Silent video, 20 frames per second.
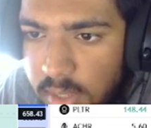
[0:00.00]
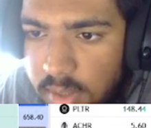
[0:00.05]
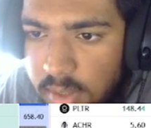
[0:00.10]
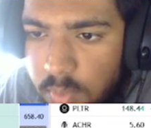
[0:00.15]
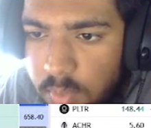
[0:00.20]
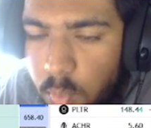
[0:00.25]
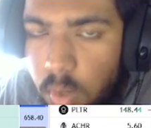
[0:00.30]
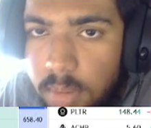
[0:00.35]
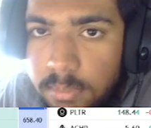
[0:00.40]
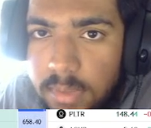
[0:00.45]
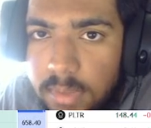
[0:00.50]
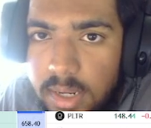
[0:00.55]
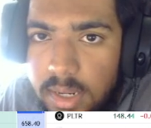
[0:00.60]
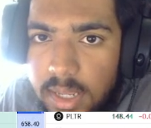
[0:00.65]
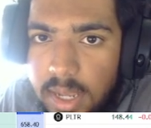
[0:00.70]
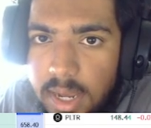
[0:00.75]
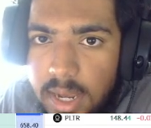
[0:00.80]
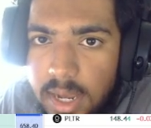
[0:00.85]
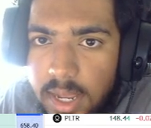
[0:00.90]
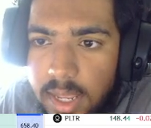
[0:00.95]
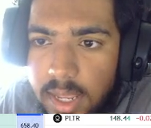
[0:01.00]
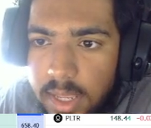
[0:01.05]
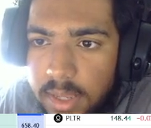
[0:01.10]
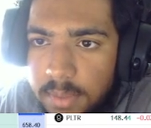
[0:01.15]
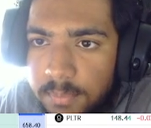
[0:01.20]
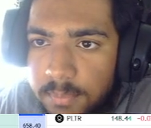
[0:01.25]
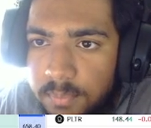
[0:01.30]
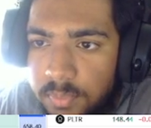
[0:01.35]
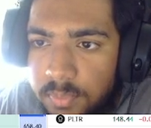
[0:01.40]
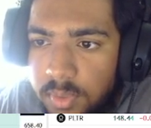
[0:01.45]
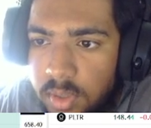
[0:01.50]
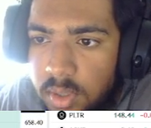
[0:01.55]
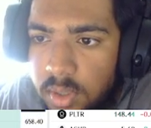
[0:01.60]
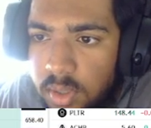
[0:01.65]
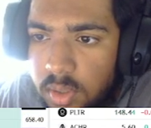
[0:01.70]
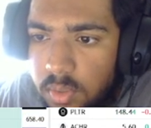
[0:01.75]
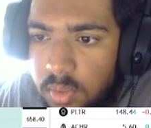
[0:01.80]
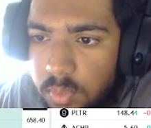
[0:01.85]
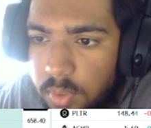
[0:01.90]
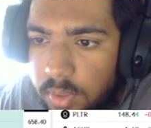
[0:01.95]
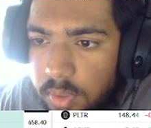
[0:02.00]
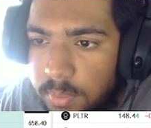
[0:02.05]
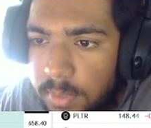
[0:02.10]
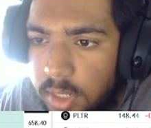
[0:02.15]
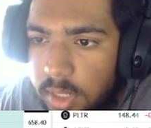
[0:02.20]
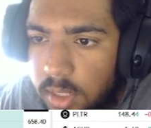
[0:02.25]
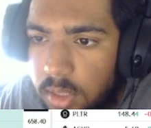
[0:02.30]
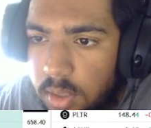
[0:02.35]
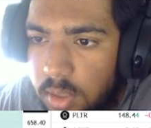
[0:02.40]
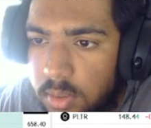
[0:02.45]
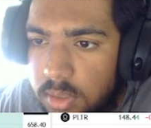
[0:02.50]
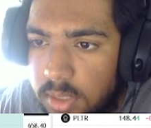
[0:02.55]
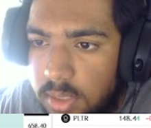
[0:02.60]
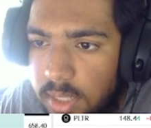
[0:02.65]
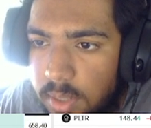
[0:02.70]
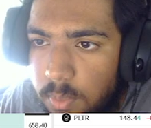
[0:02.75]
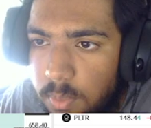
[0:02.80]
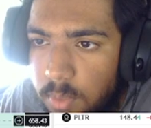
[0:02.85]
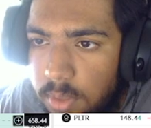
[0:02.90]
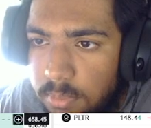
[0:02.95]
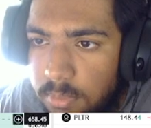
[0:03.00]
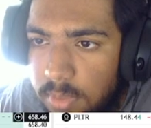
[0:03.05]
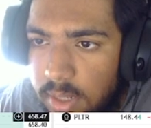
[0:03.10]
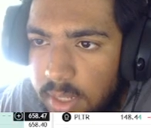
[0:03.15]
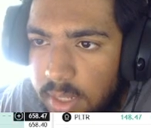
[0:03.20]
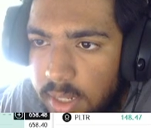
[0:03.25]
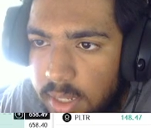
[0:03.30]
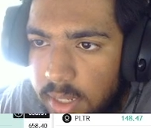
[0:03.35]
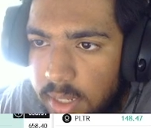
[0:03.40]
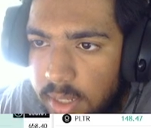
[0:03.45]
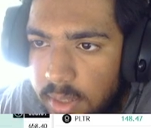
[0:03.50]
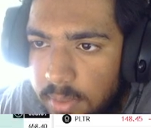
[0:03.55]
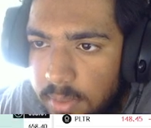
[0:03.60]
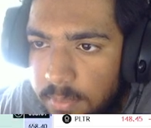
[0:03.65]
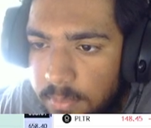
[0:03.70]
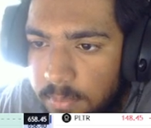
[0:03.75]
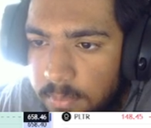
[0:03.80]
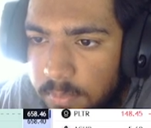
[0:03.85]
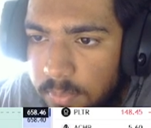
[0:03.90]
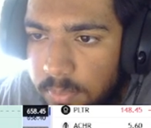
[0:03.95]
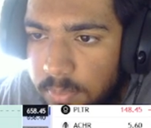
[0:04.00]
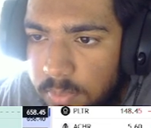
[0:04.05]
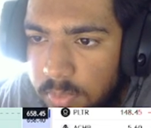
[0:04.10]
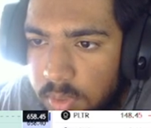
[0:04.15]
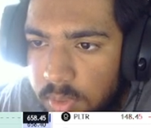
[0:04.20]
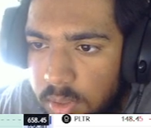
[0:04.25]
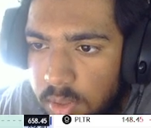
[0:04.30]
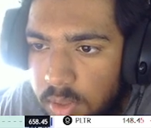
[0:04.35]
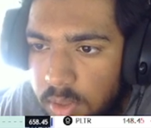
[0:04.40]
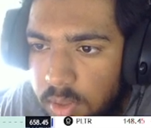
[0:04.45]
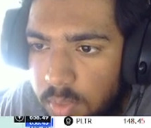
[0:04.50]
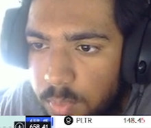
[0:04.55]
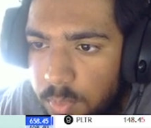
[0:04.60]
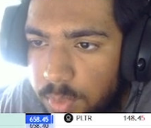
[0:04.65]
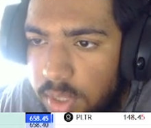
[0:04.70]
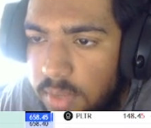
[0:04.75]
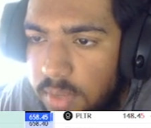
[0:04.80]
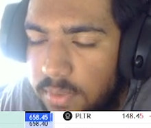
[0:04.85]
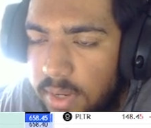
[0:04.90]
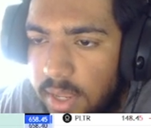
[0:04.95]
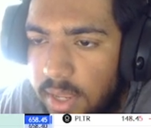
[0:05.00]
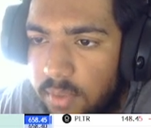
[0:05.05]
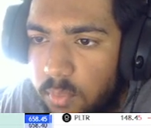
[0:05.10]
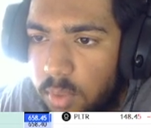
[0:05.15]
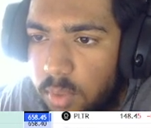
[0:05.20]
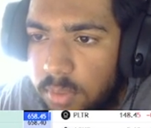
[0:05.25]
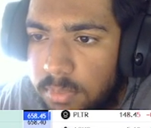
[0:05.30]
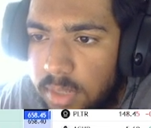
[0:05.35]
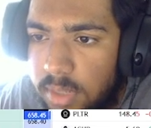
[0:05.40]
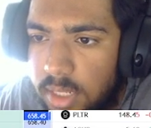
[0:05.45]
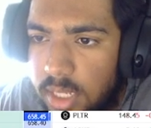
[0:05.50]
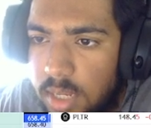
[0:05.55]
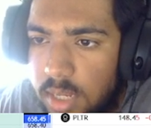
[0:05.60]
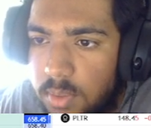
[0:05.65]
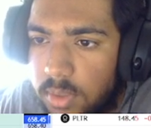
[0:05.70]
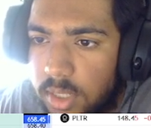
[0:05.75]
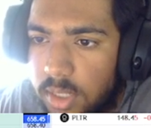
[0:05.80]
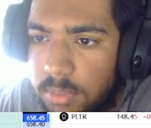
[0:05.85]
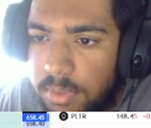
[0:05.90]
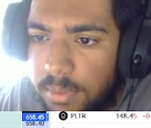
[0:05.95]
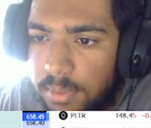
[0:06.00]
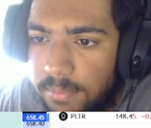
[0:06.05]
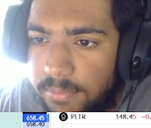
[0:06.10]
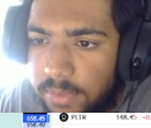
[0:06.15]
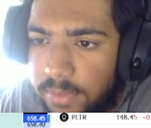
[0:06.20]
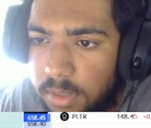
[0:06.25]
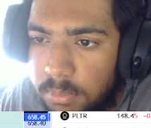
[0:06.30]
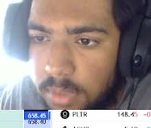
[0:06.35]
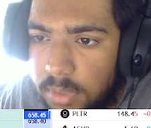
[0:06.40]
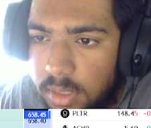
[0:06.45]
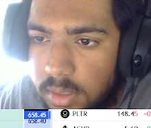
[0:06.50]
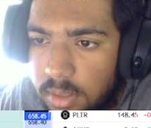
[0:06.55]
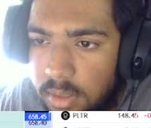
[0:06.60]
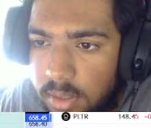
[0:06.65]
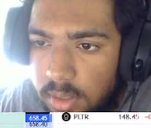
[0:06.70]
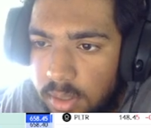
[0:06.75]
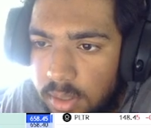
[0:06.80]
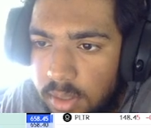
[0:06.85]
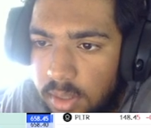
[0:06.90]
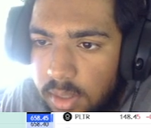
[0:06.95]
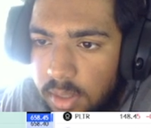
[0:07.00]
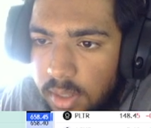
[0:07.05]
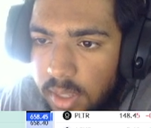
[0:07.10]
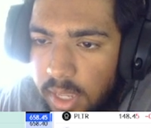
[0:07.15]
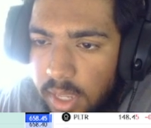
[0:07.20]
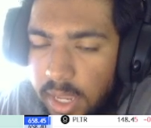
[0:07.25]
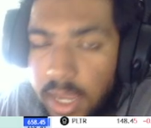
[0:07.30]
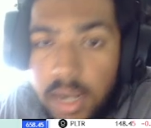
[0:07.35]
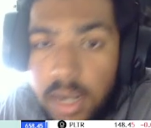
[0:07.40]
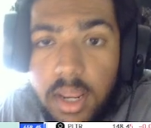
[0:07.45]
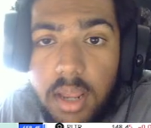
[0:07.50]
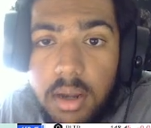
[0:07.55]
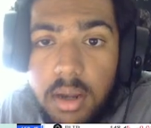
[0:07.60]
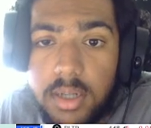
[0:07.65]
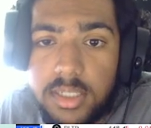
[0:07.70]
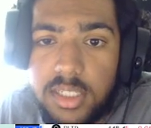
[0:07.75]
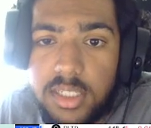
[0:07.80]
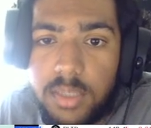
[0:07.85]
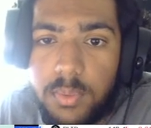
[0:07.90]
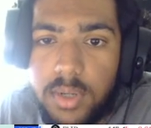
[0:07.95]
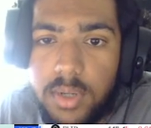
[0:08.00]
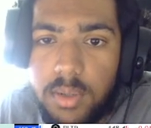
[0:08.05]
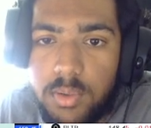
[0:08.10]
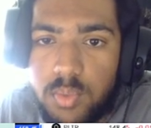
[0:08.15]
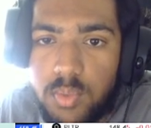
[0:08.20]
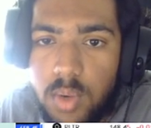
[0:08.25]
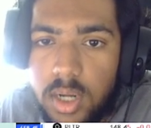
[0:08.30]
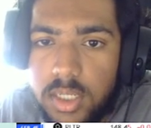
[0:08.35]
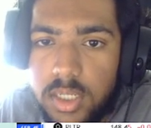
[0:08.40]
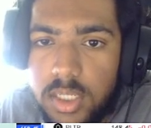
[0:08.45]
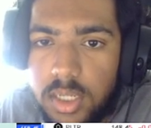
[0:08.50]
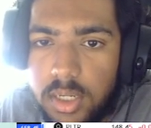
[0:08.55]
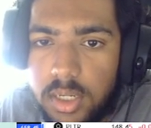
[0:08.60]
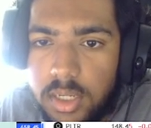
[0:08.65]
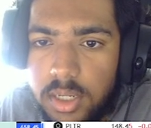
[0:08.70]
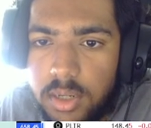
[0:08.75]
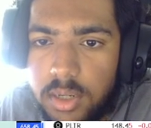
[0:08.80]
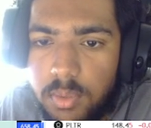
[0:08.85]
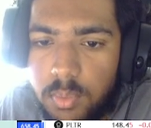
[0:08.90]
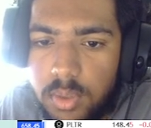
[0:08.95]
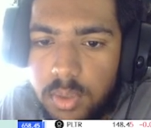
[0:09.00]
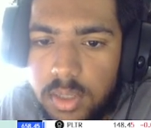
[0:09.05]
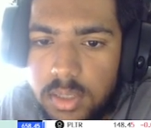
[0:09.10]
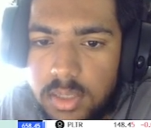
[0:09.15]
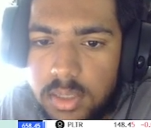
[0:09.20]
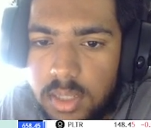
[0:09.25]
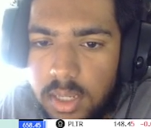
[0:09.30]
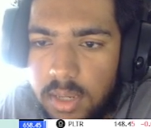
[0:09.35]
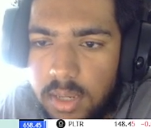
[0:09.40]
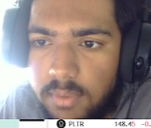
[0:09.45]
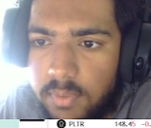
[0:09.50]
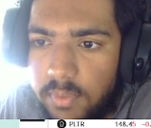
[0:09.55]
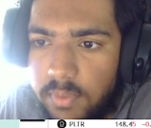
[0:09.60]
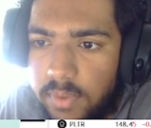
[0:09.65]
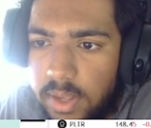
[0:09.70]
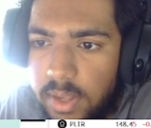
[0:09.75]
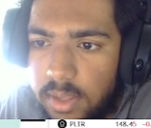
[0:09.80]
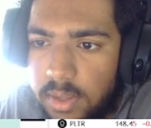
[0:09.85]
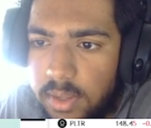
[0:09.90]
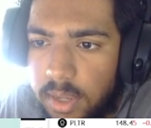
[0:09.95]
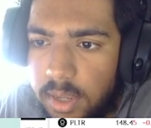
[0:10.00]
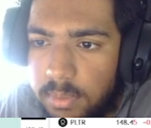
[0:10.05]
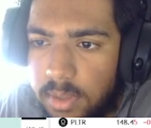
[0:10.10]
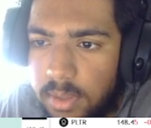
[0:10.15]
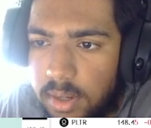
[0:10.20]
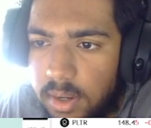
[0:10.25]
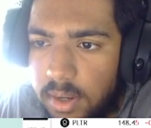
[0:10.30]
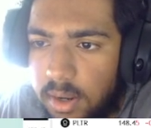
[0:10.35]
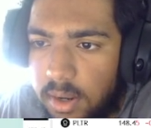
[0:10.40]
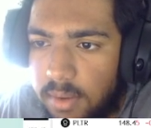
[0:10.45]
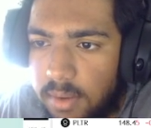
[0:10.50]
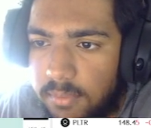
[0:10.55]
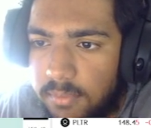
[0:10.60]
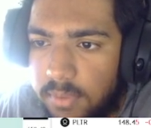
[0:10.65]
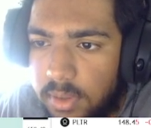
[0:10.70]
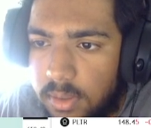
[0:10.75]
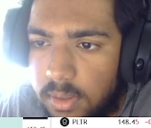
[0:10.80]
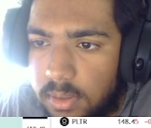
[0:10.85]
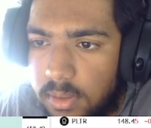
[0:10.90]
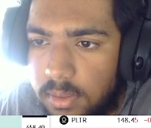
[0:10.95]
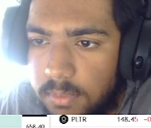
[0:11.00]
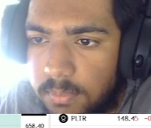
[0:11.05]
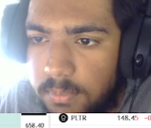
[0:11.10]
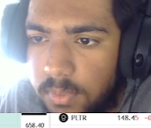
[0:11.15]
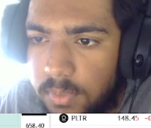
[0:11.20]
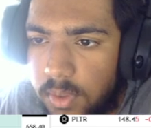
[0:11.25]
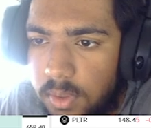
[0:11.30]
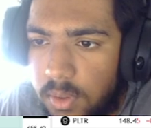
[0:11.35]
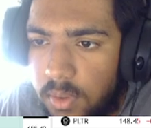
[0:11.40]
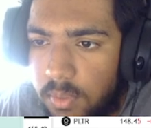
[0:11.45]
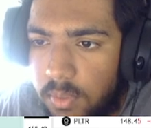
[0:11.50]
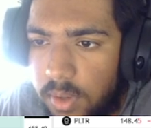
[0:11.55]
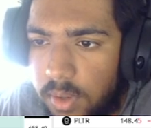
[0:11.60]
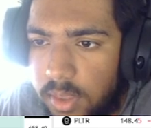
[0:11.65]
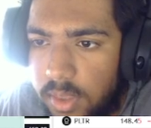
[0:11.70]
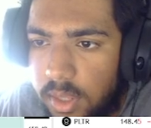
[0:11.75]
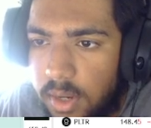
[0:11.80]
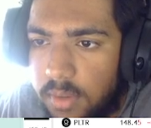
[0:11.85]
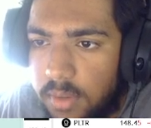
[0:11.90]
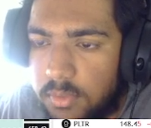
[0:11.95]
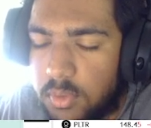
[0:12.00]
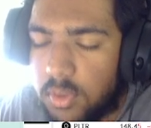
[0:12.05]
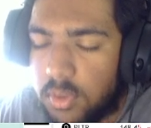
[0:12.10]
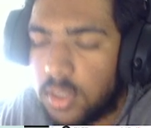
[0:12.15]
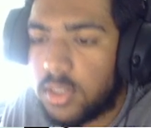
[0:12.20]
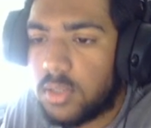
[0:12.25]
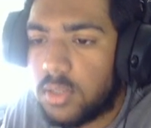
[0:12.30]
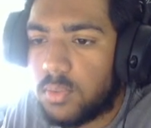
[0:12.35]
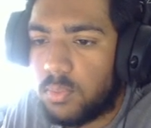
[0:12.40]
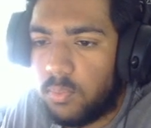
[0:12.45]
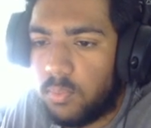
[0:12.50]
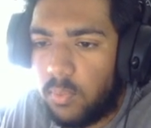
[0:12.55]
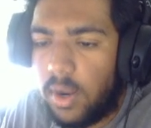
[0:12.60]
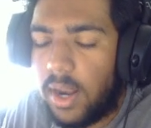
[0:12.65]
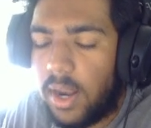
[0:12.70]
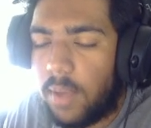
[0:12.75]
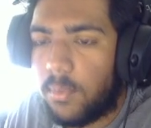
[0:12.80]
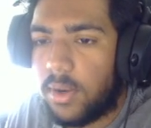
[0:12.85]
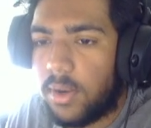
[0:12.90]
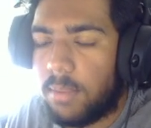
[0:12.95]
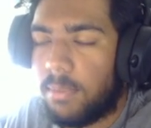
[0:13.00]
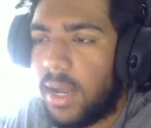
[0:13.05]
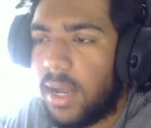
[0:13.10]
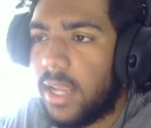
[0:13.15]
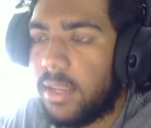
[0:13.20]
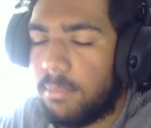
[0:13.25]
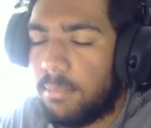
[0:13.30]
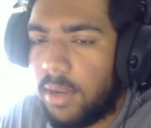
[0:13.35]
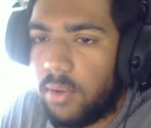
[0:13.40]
1 minute high, 1 minute low to that 1 minute high, we even have 1 minute equilibrium filament. And actually, what I was watching on here was a fair value gap that got filled right there. So this is what I want to buy in my